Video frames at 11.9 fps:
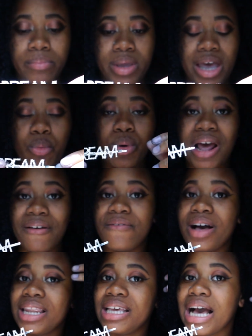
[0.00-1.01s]
and when I
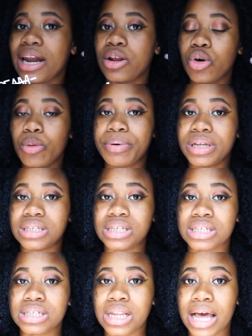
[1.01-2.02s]
finally got it open to
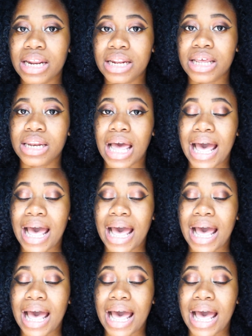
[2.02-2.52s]
slide it in,